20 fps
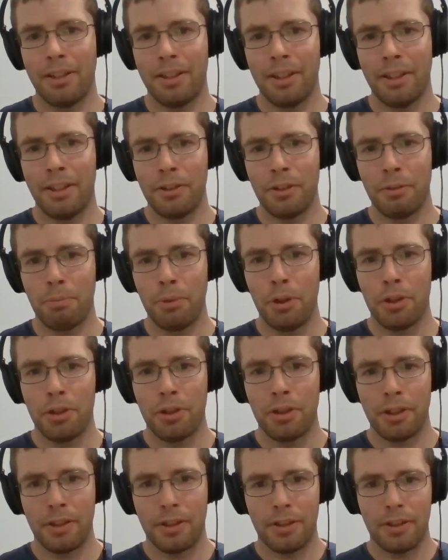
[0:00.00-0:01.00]

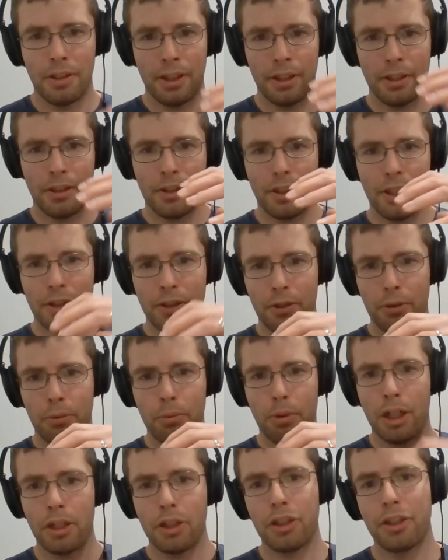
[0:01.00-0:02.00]
distribution is
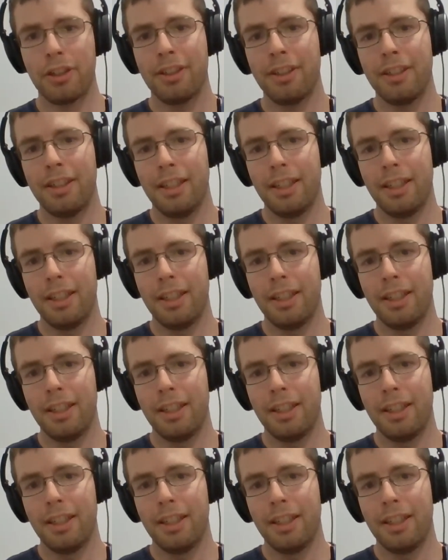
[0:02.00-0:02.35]
squashed.